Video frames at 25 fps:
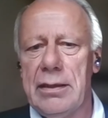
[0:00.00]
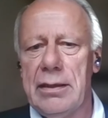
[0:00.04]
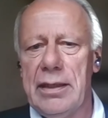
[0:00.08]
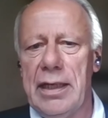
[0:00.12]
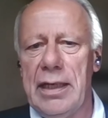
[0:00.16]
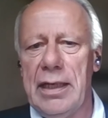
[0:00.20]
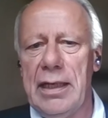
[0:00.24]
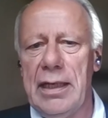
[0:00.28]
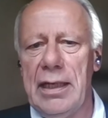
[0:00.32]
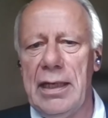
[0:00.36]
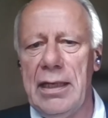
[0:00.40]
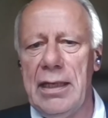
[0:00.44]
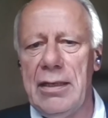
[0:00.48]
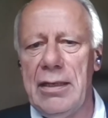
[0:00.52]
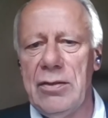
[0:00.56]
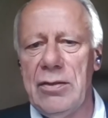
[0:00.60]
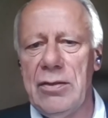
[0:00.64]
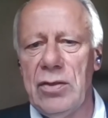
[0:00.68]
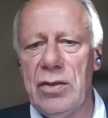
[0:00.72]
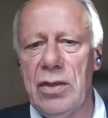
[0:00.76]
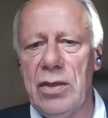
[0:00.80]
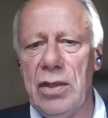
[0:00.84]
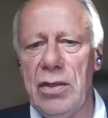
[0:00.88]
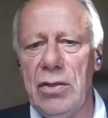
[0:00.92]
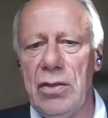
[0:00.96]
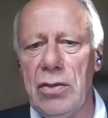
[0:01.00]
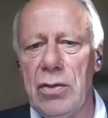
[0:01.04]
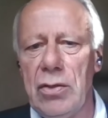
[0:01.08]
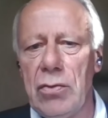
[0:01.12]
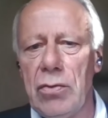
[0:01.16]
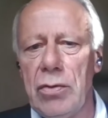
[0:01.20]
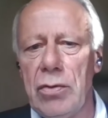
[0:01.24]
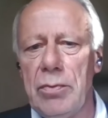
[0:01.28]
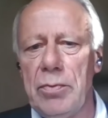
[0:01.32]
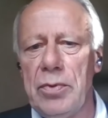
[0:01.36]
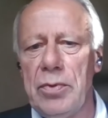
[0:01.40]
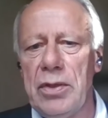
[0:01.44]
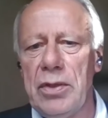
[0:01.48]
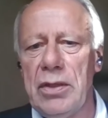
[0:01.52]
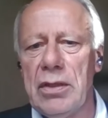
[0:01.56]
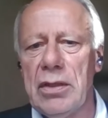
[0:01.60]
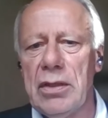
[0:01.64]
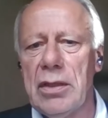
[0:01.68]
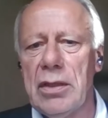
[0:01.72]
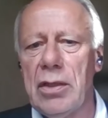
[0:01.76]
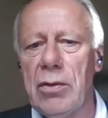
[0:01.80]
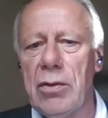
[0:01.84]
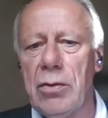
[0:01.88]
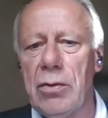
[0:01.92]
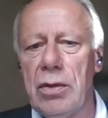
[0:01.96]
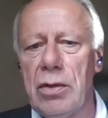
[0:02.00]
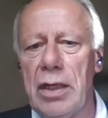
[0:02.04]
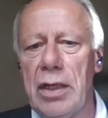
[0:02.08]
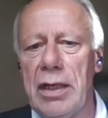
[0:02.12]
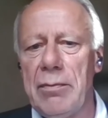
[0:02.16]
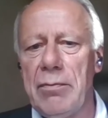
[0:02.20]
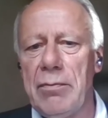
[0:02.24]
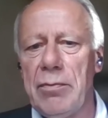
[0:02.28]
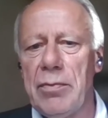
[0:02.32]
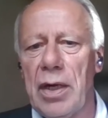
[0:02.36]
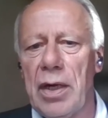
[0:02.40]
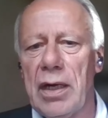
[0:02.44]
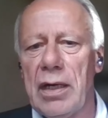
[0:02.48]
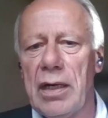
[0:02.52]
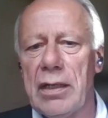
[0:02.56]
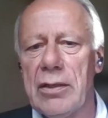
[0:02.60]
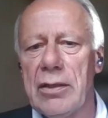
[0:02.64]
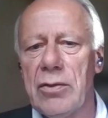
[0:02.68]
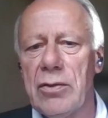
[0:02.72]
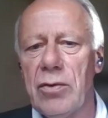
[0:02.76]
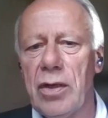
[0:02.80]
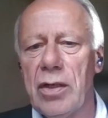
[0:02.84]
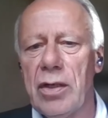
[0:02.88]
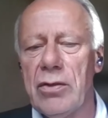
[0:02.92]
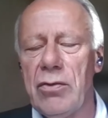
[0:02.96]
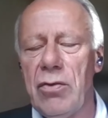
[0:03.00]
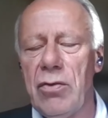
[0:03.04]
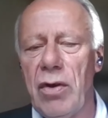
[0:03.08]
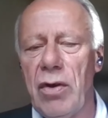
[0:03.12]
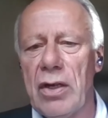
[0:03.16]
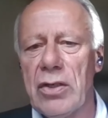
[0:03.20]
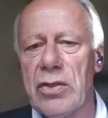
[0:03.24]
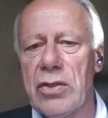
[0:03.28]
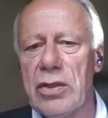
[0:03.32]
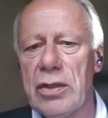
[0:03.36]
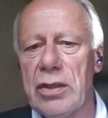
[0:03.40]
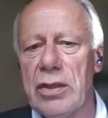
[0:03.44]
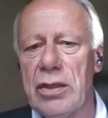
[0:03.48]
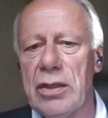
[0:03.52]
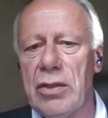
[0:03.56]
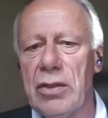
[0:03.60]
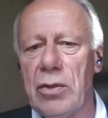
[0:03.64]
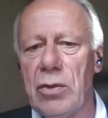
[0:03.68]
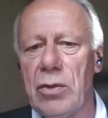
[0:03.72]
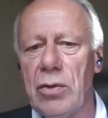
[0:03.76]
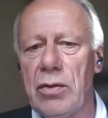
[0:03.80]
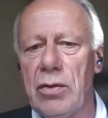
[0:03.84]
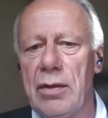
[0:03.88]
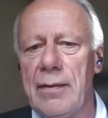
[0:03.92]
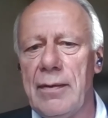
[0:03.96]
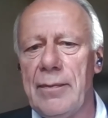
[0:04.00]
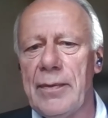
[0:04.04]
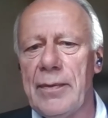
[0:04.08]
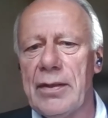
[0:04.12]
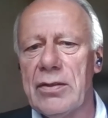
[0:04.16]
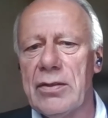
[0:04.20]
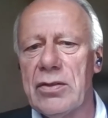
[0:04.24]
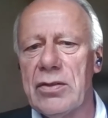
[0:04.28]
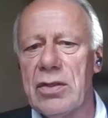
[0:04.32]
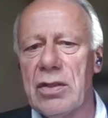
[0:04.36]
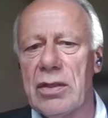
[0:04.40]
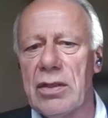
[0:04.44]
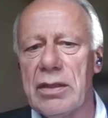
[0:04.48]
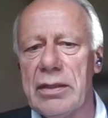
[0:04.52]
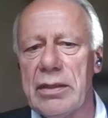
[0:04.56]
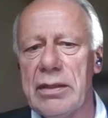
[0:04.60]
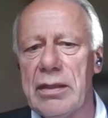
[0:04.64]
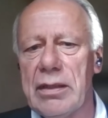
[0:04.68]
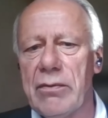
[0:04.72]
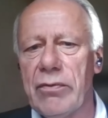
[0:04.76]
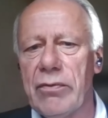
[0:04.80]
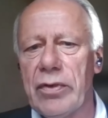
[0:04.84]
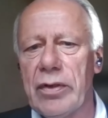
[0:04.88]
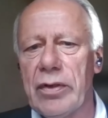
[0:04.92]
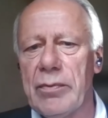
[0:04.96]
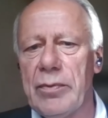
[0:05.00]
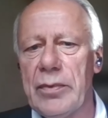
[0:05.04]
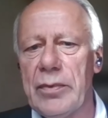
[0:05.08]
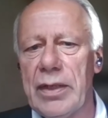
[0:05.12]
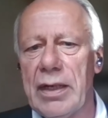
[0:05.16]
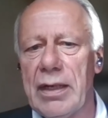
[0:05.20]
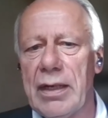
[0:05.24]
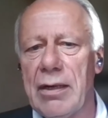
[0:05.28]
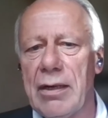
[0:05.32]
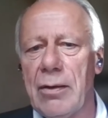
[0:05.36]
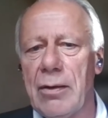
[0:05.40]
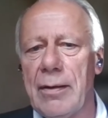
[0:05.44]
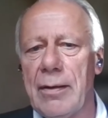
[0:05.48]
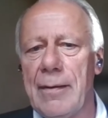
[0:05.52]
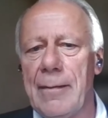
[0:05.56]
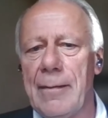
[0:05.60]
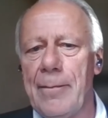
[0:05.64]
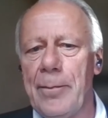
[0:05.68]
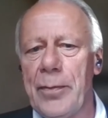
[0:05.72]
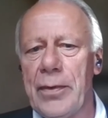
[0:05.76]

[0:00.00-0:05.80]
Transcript: There is a European coal embargo on Russian coal starting from now.